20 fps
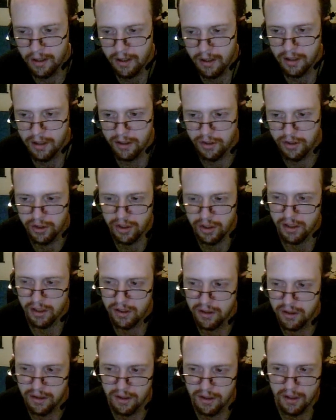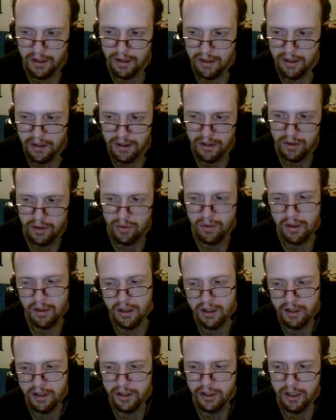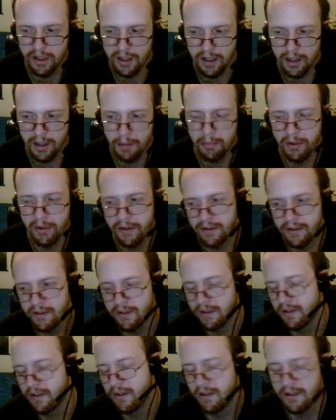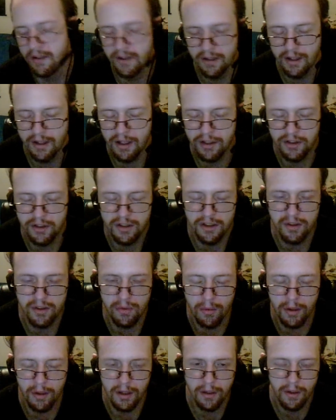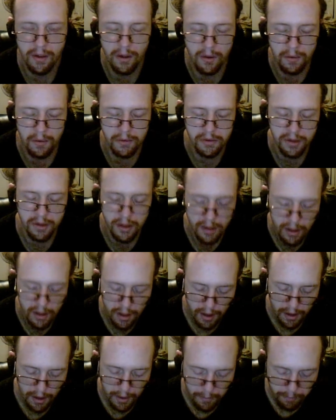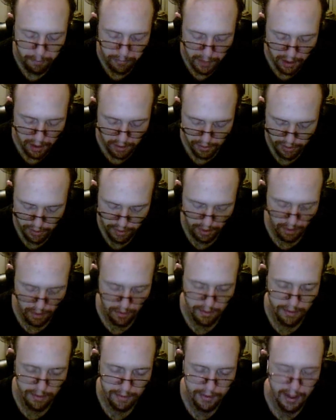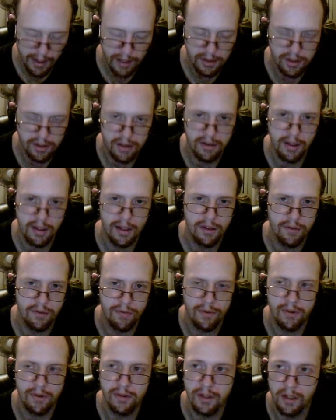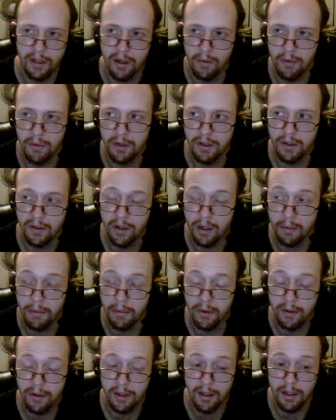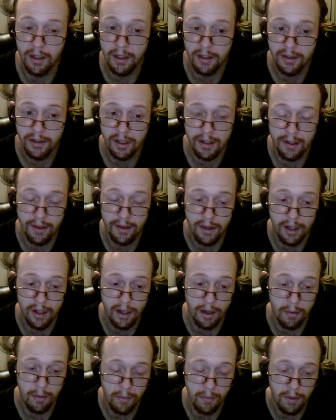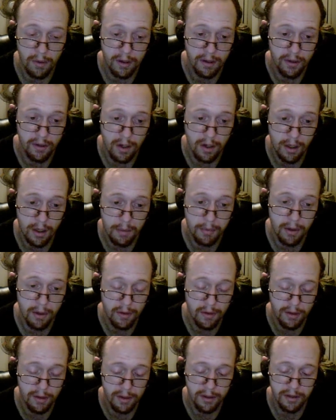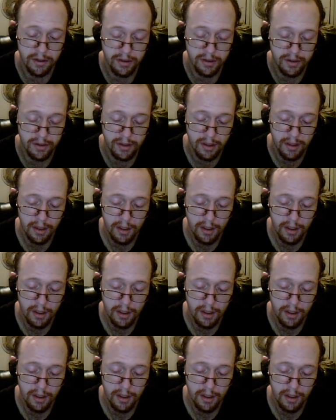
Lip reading: it's really shitty, but that's just the way it goes. So that's the first thing I wanted to talk about. The second thing I wanted to talk about is